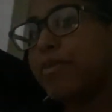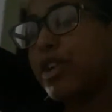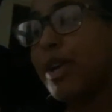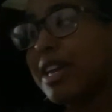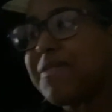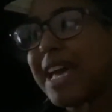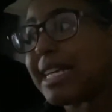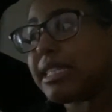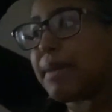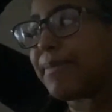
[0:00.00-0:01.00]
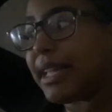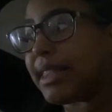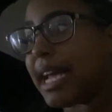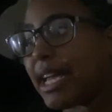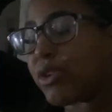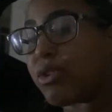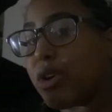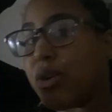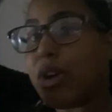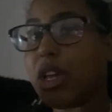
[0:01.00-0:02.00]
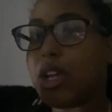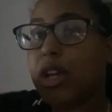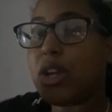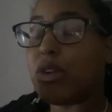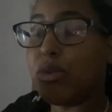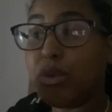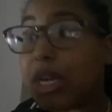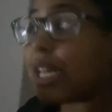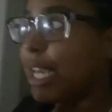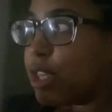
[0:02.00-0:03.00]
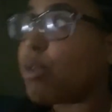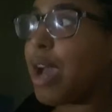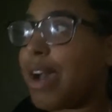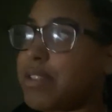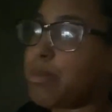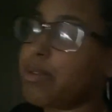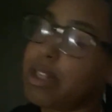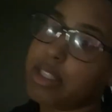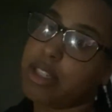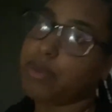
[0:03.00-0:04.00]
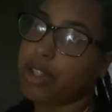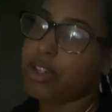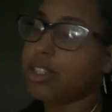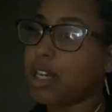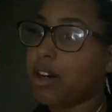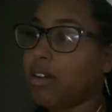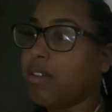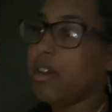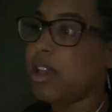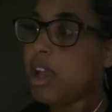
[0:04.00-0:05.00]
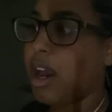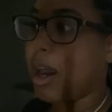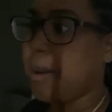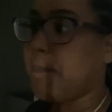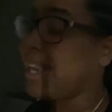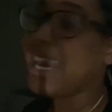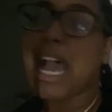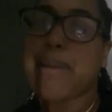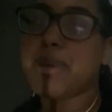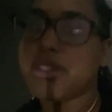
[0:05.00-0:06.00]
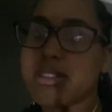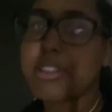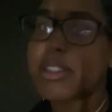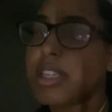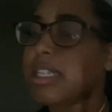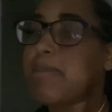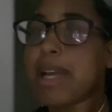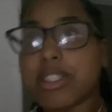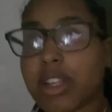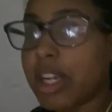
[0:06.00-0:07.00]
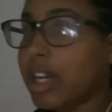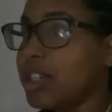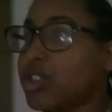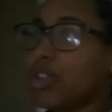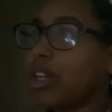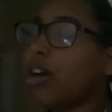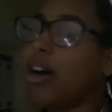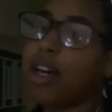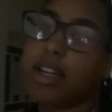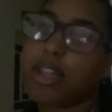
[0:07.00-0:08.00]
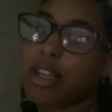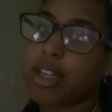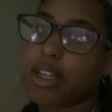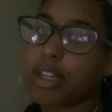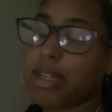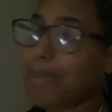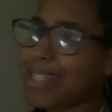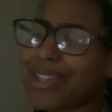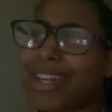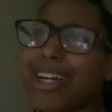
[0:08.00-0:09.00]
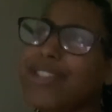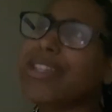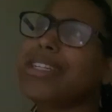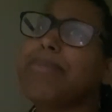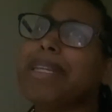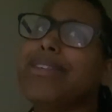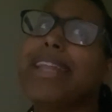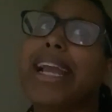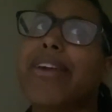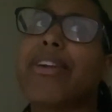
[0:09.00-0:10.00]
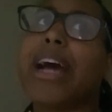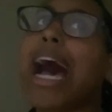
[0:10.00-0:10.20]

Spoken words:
So if that's something that, like, you have to be realistic with yourself. But it happens. Depends on the country, and it depends on the area.